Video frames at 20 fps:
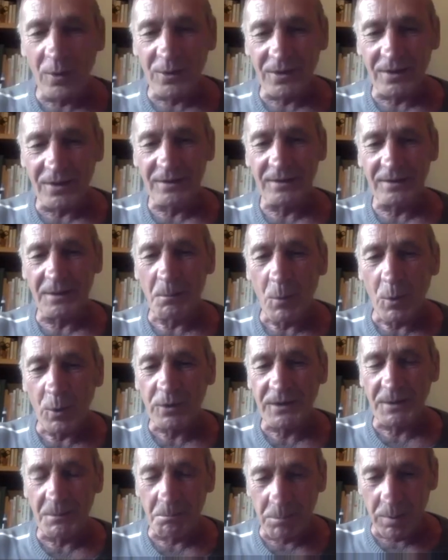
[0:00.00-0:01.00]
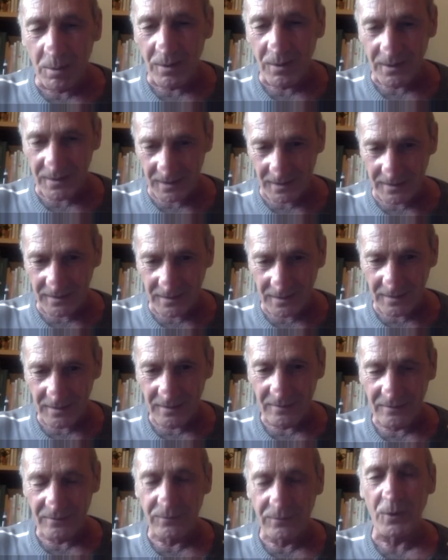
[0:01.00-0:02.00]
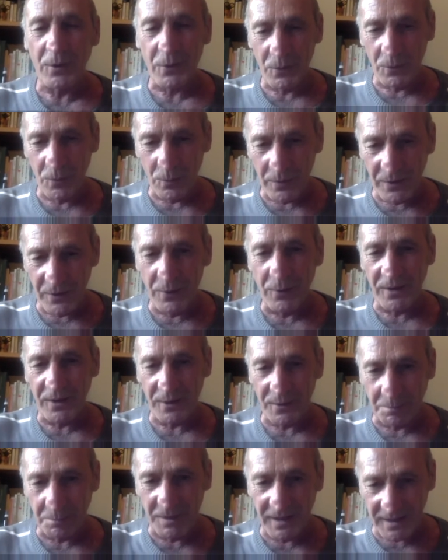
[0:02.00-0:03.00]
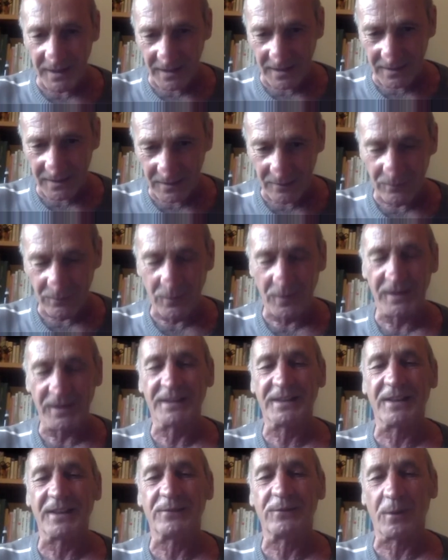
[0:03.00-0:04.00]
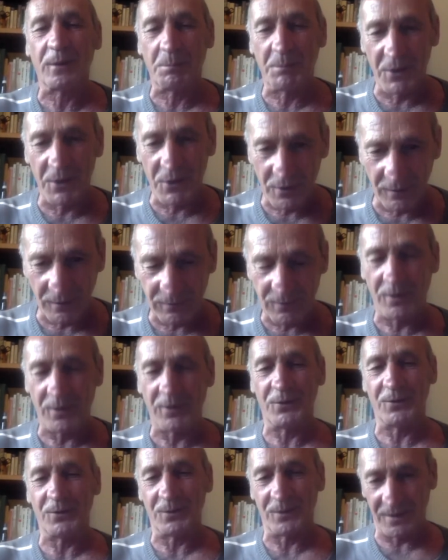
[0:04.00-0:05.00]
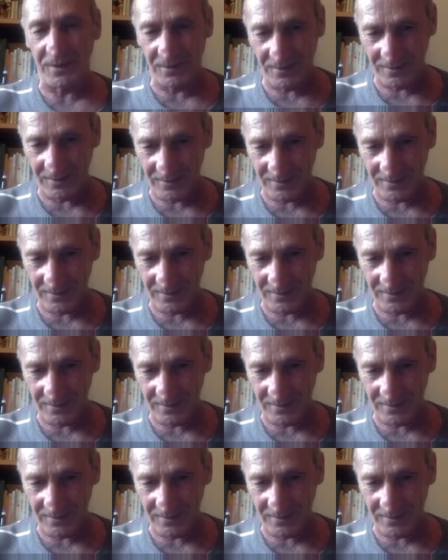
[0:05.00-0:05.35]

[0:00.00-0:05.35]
was the most important for you in your experience for the transformation of consciousness?